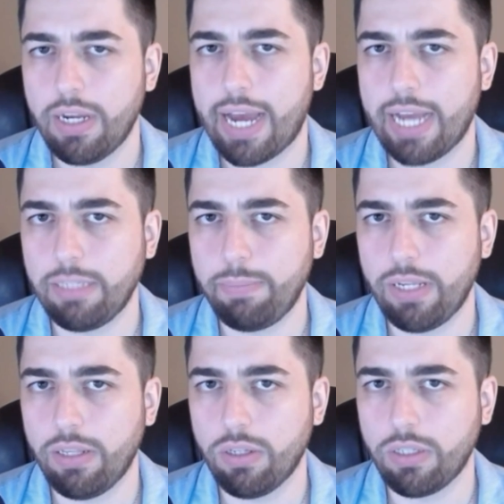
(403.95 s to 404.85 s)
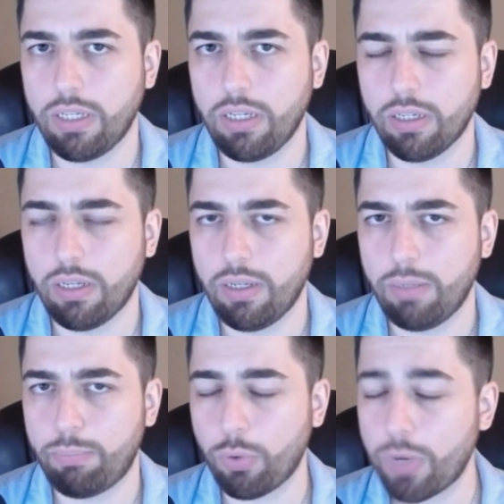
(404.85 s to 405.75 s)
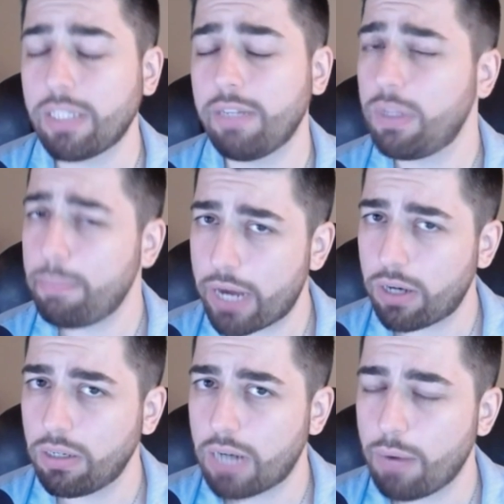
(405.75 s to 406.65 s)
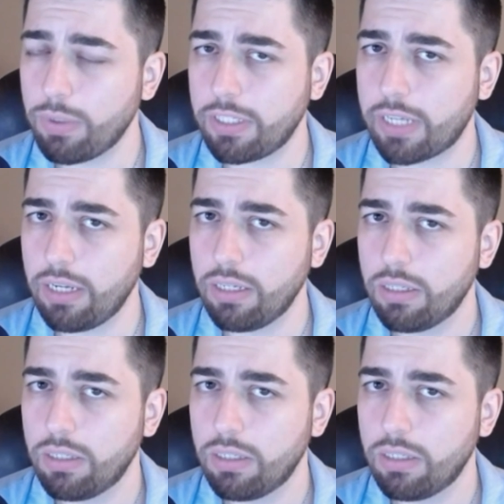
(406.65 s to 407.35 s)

has been looking progressively better, I would say.